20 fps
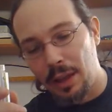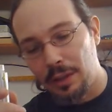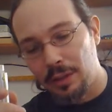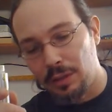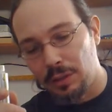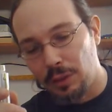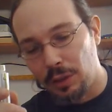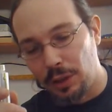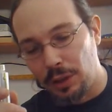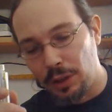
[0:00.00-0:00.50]
I'm
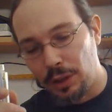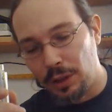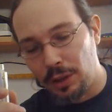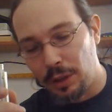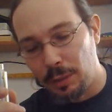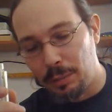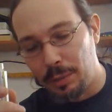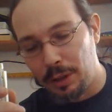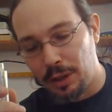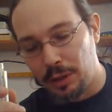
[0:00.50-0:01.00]
not
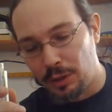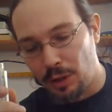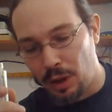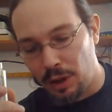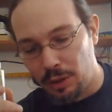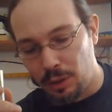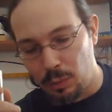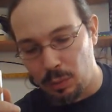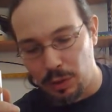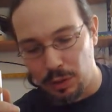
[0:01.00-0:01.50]
really a big
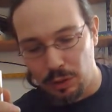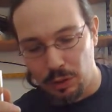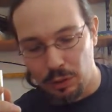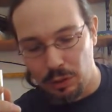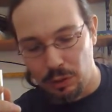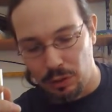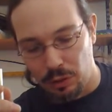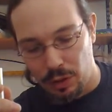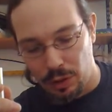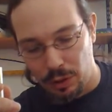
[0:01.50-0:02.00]
901
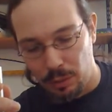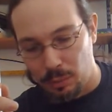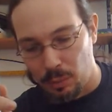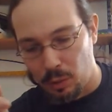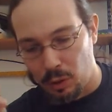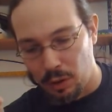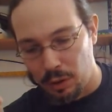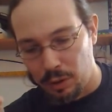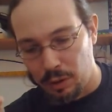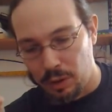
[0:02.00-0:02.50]
user
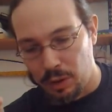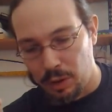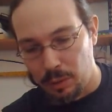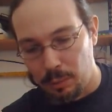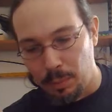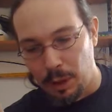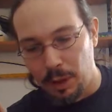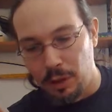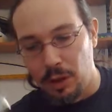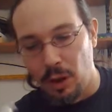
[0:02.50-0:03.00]
anymore.
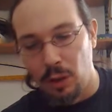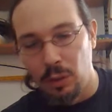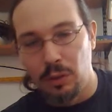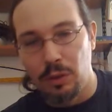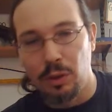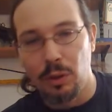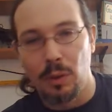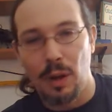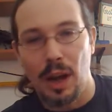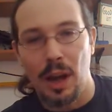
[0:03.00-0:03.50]
My
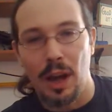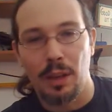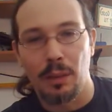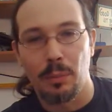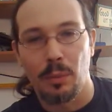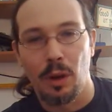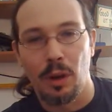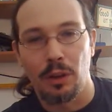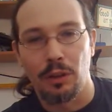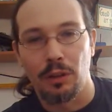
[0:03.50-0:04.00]
go-to
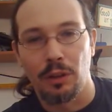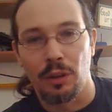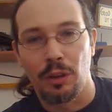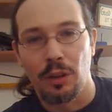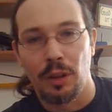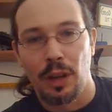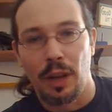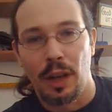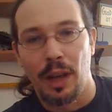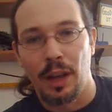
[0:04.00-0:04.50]

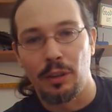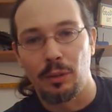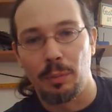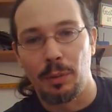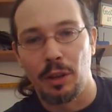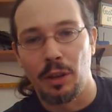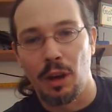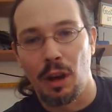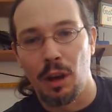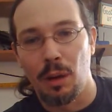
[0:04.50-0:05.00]
atomizer has
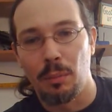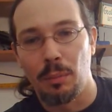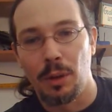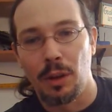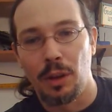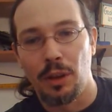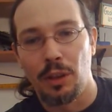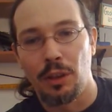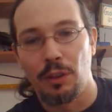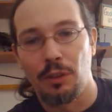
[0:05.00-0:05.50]

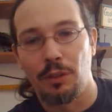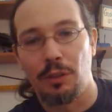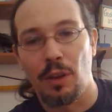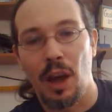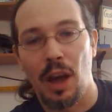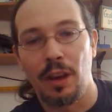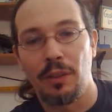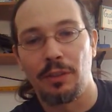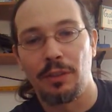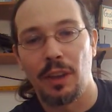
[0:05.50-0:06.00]
become the
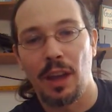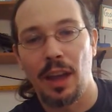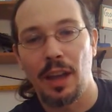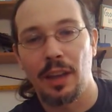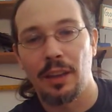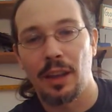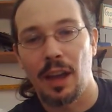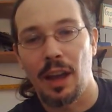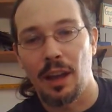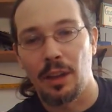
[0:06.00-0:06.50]

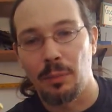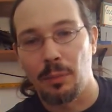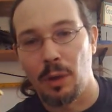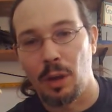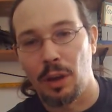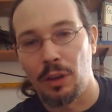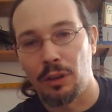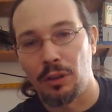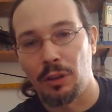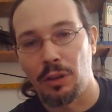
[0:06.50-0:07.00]
510
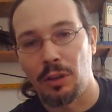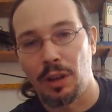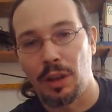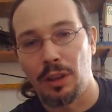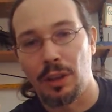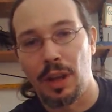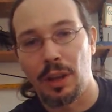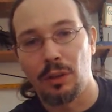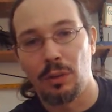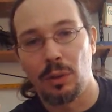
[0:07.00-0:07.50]
atomizer,
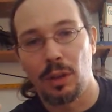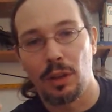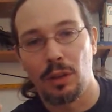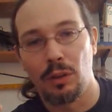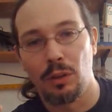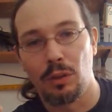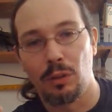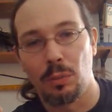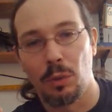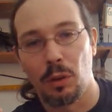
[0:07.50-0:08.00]
and that's what I
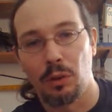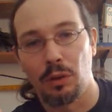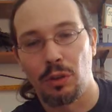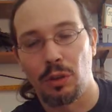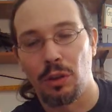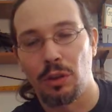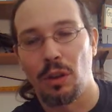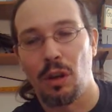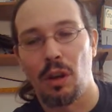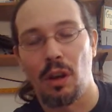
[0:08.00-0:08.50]
use most
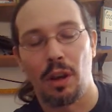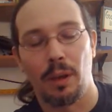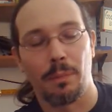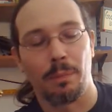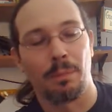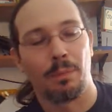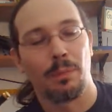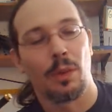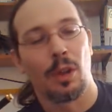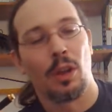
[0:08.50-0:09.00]
of the
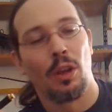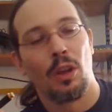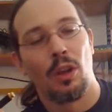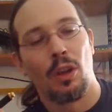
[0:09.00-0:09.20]
time.